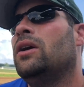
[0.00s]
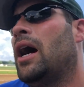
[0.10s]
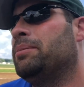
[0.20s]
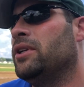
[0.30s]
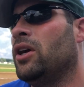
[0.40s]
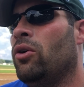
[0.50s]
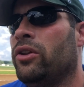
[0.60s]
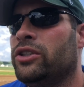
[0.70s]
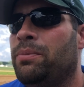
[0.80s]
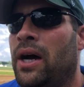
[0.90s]
opted to go
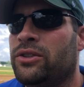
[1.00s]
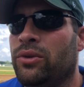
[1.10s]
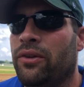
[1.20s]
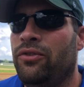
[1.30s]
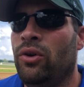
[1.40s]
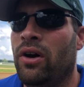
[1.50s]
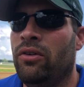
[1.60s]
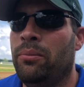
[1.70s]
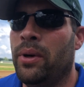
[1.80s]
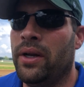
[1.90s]
other spots with a few of
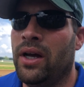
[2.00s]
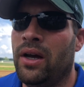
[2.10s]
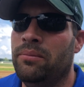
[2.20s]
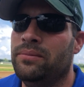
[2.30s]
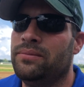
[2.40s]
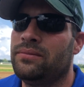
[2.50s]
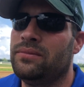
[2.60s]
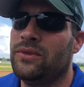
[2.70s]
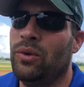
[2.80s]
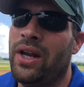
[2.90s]
them.
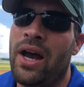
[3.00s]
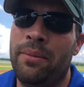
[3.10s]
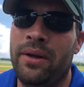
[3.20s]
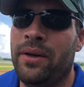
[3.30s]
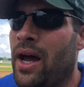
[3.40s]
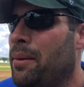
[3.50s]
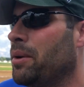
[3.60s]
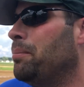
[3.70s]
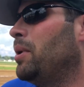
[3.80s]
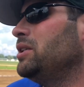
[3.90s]
But we nommed
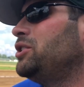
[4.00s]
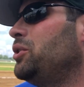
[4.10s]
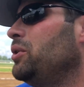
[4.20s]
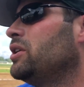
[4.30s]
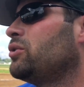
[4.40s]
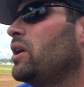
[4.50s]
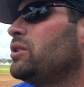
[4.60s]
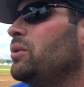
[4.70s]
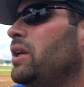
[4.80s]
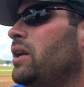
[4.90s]
a bunch to this
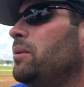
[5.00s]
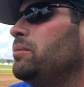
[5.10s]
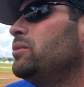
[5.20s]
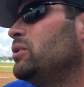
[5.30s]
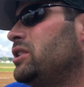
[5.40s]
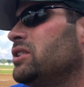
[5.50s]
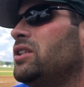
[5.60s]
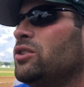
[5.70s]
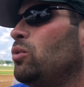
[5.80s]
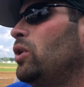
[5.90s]
race. We ended up with just
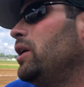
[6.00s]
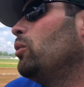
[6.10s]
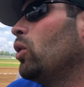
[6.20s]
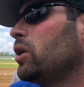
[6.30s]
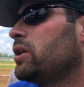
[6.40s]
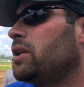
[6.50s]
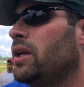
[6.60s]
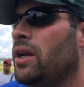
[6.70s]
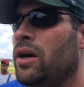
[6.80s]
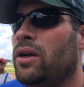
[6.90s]
this one. It worked.
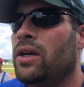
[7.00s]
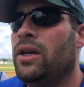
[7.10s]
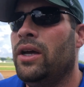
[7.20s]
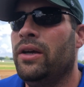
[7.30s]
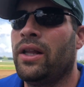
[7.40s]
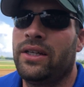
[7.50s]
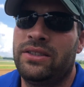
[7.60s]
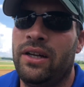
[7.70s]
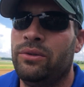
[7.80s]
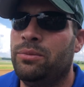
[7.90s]
And like I
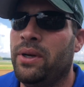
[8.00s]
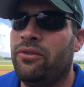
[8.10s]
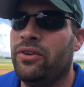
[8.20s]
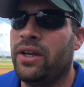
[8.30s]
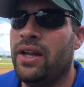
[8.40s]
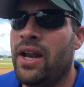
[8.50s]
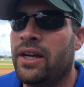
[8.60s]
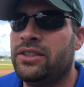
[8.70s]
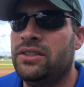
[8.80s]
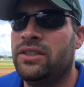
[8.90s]
said, it was big for the
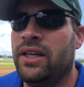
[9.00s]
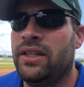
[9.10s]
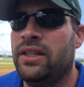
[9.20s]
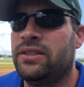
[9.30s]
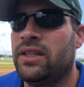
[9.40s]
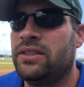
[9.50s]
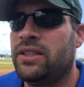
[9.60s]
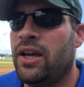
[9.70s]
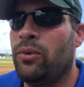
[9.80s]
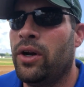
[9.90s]
connections to get this
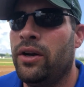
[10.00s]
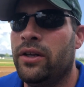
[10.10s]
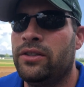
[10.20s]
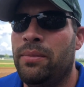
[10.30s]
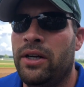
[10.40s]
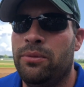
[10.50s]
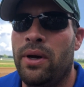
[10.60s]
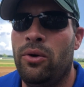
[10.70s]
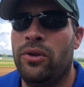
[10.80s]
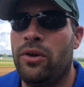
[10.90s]
stake win under this mare's
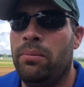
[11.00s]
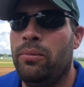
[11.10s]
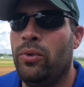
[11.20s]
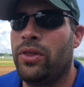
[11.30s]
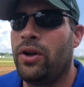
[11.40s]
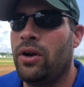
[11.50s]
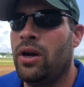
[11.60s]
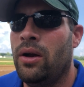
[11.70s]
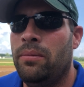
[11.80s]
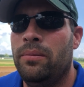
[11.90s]
belt with
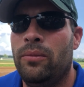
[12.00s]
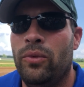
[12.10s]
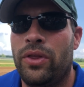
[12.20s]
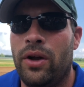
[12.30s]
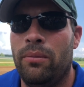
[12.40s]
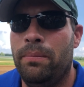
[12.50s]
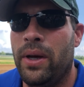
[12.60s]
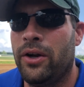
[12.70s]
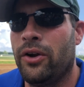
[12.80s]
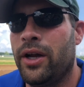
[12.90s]
her
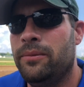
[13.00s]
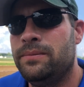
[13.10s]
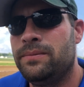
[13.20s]
pedigree.